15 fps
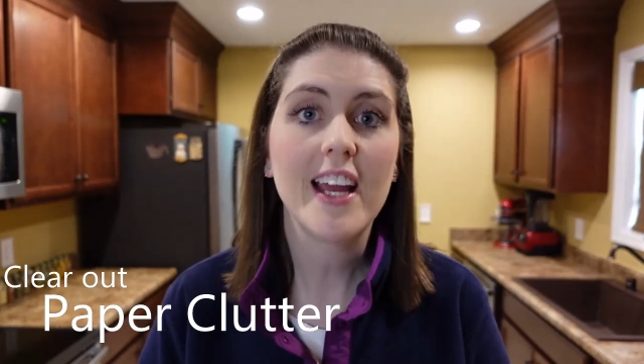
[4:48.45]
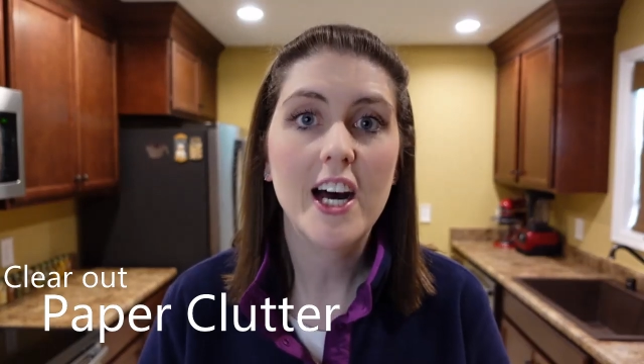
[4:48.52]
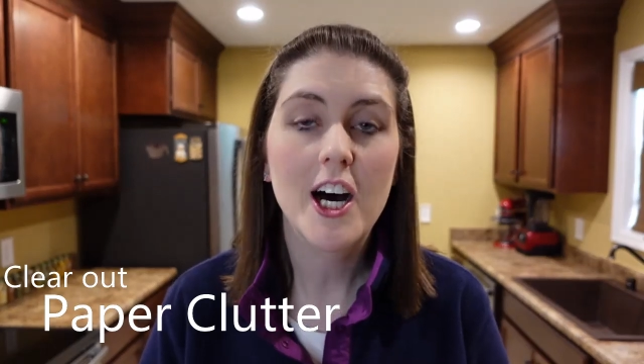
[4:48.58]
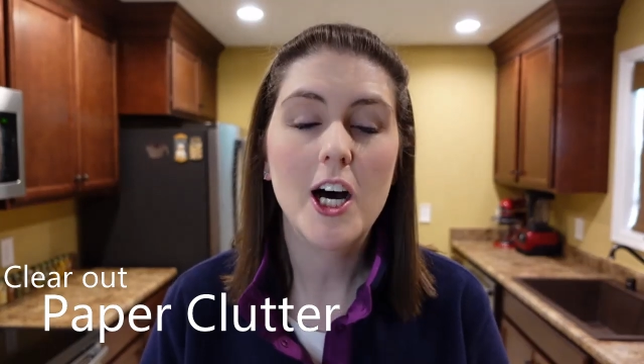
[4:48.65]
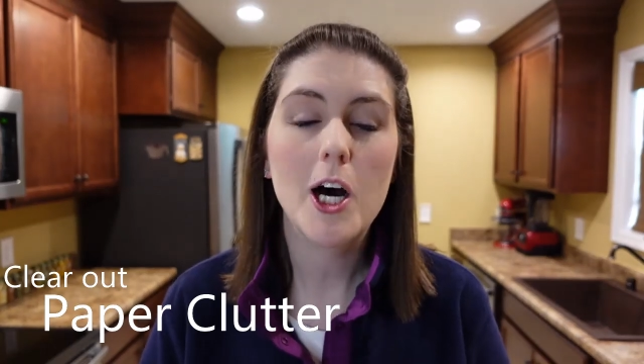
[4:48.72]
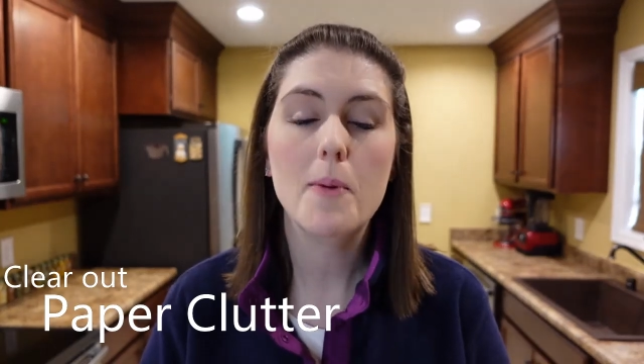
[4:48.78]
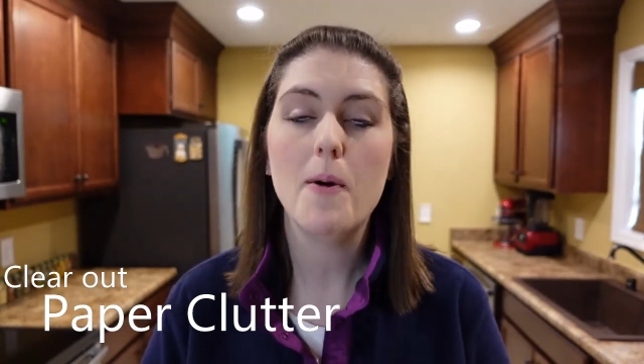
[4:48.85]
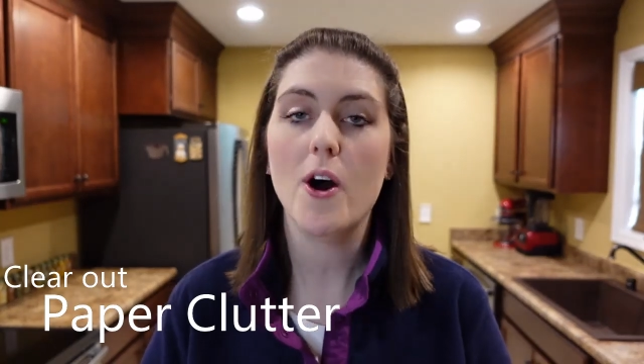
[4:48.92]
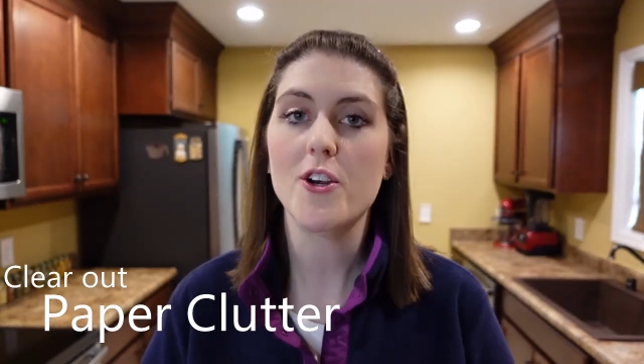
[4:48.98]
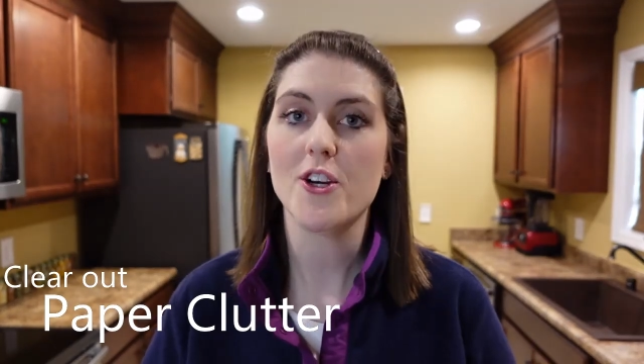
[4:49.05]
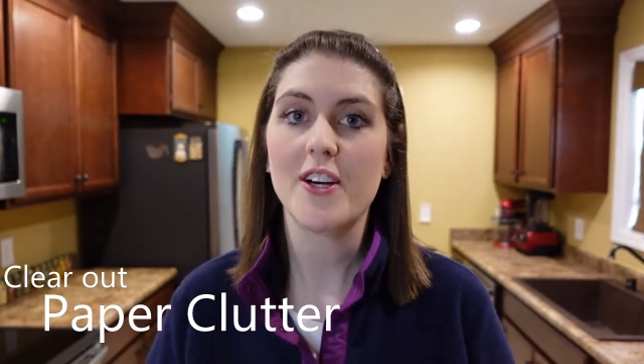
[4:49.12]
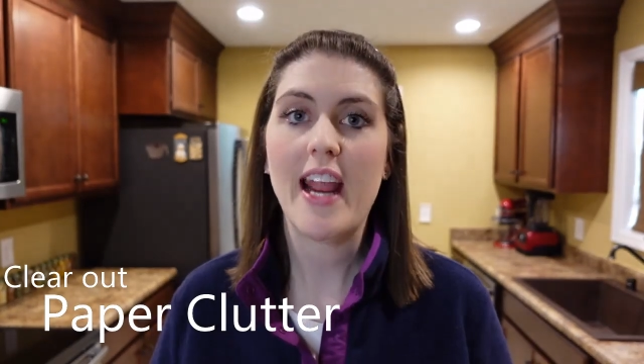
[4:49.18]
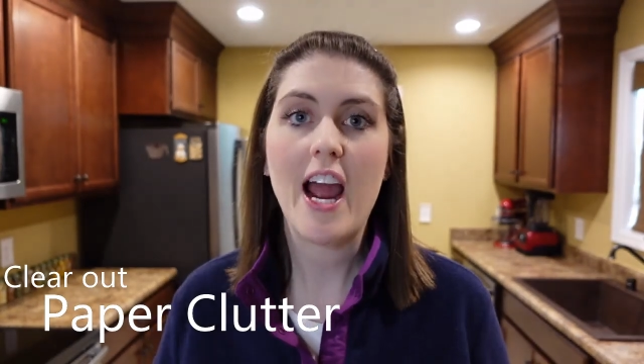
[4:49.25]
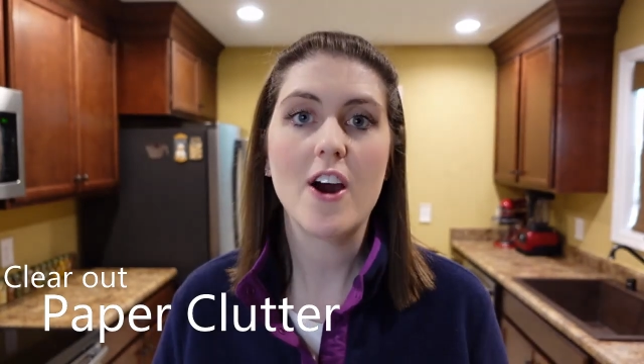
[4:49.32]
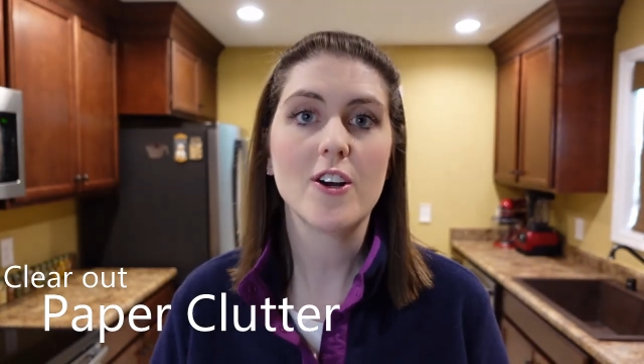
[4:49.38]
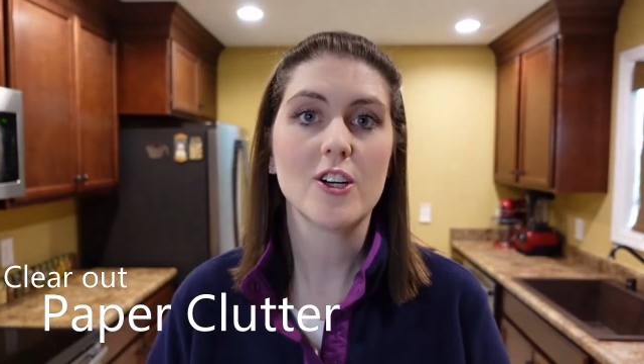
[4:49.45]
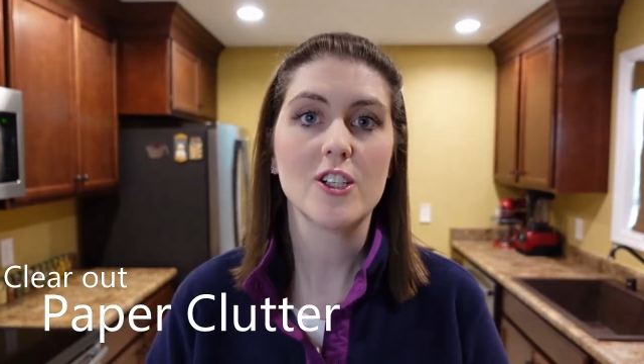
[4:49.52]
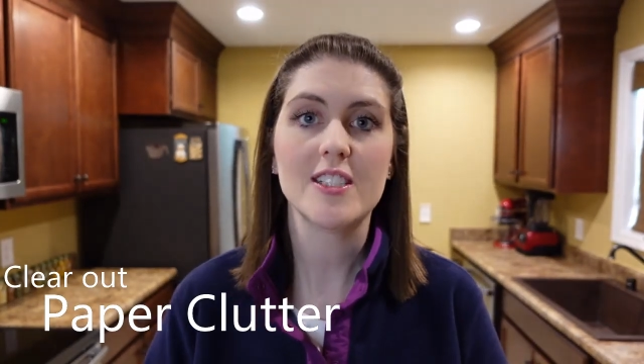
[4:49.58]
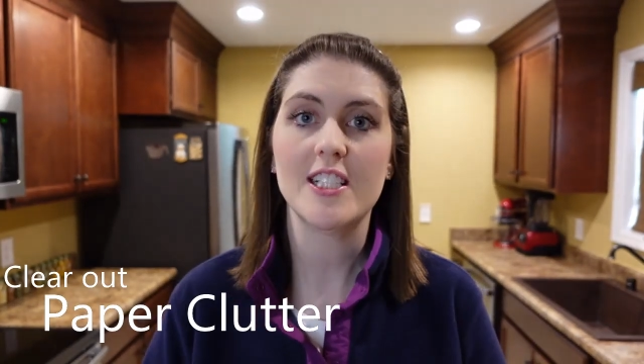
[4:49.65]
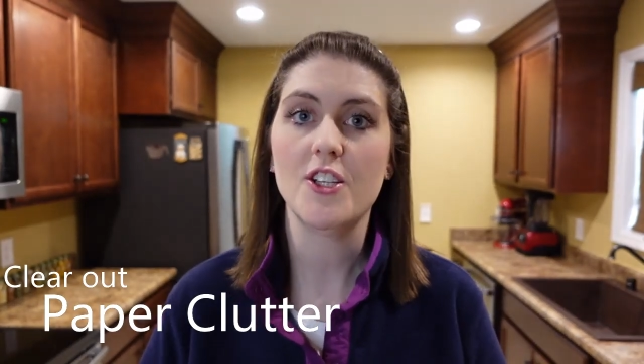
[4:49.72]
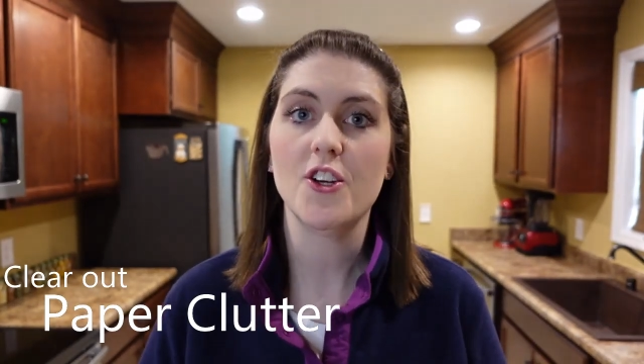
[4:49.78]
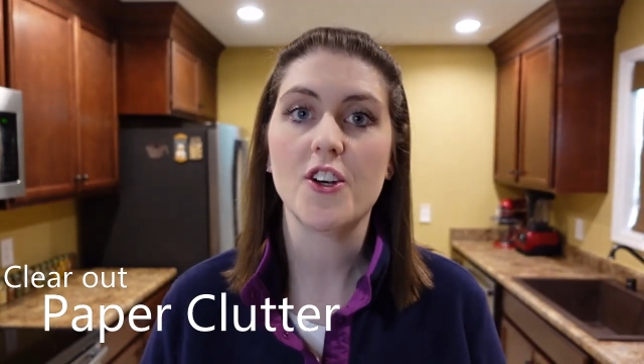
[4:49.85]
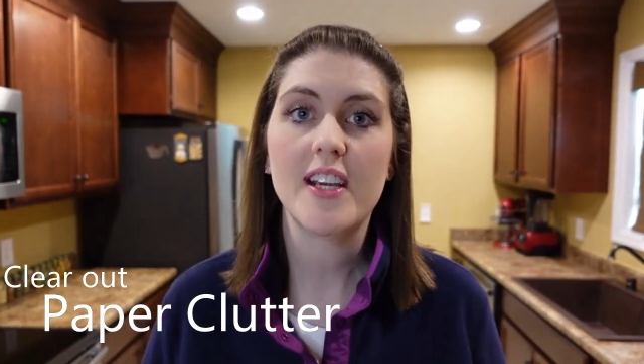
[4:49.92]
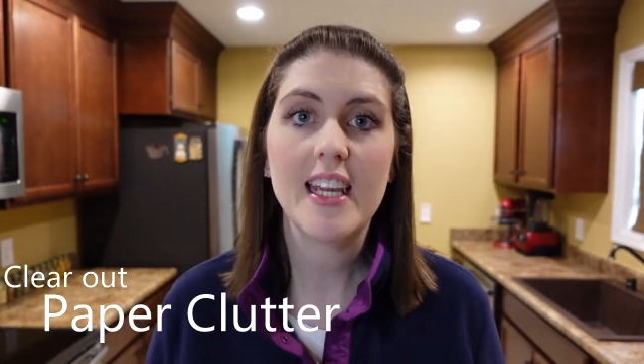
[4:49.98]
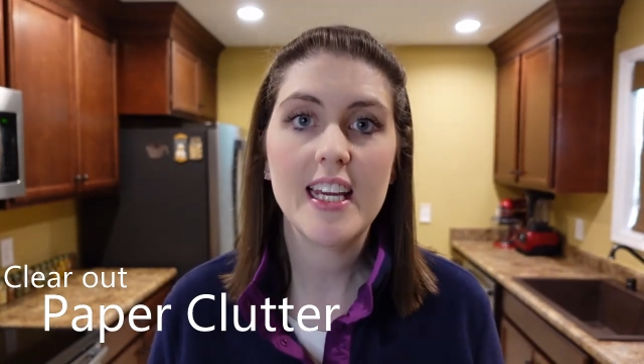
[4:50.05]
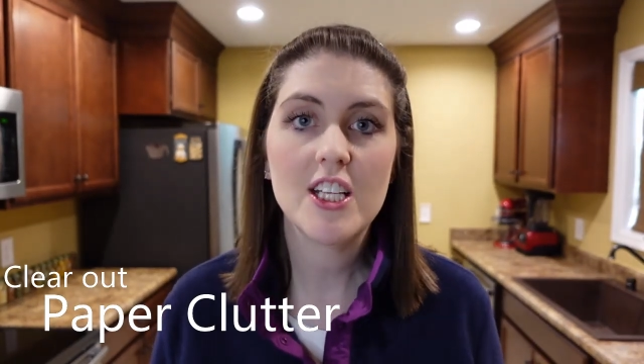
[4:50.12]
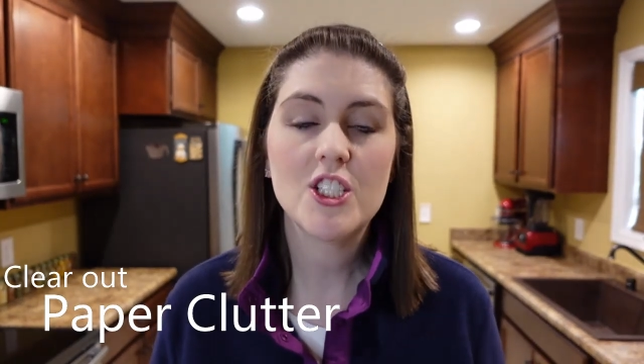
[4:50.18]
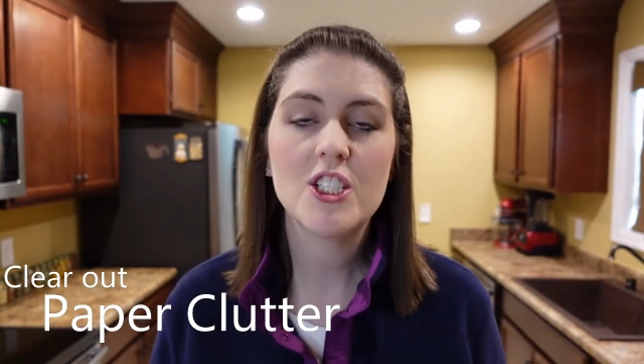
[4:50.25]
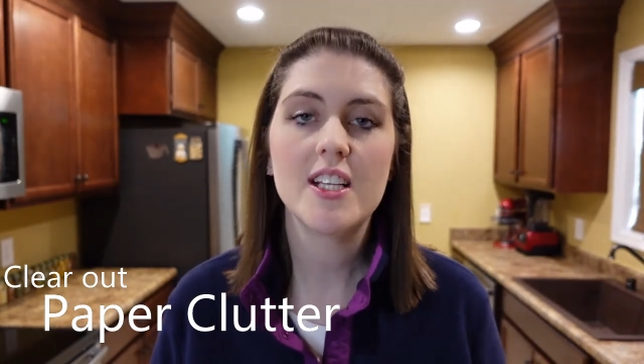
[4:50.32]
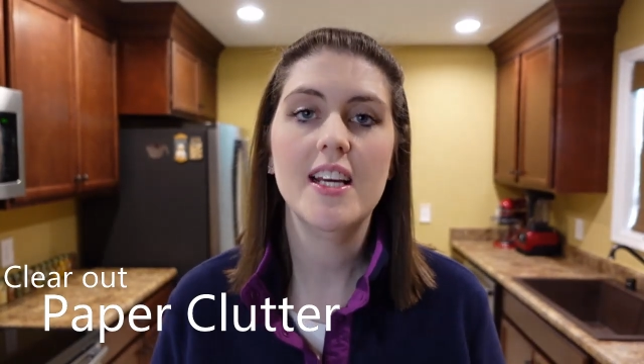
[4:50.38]
up on your counters in your
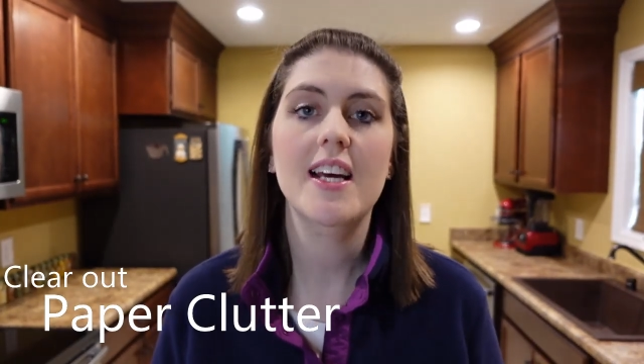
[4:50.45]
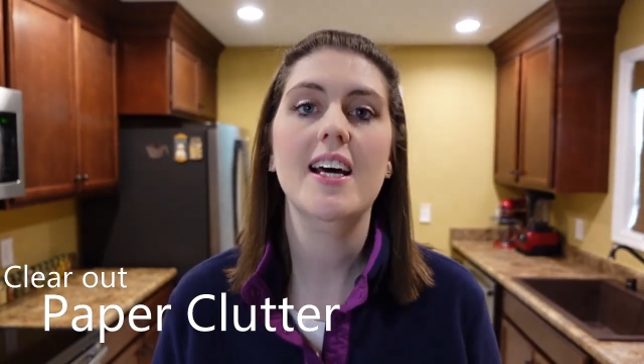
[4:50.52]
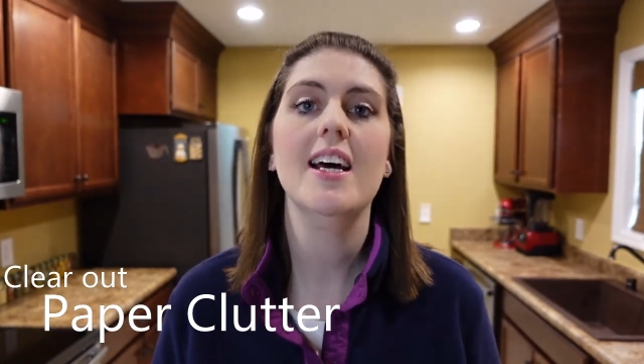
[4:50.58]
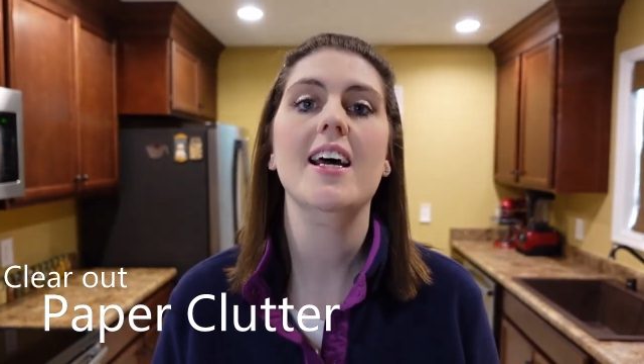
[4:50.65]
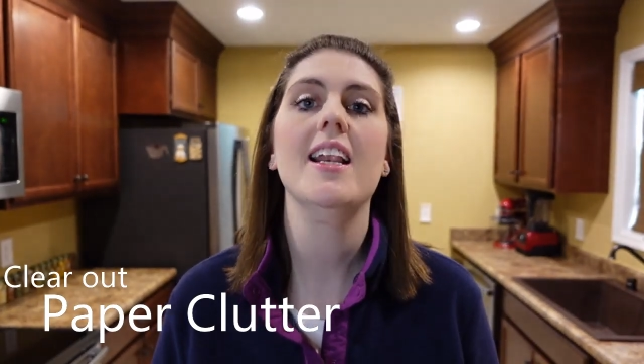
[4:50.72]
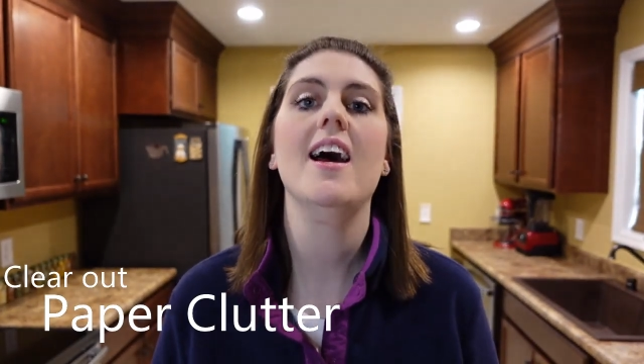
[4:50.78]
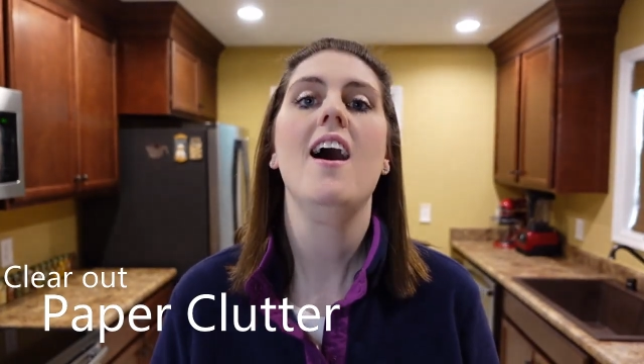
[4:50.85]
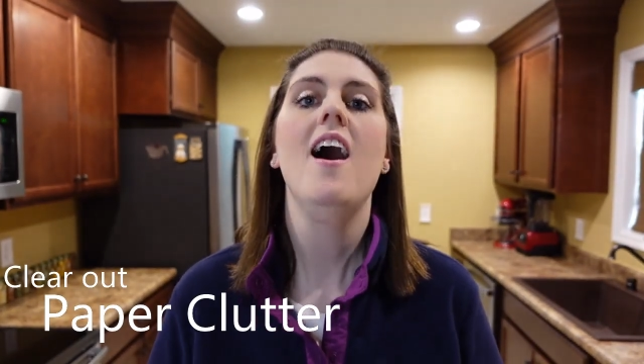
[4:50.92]
kitchen,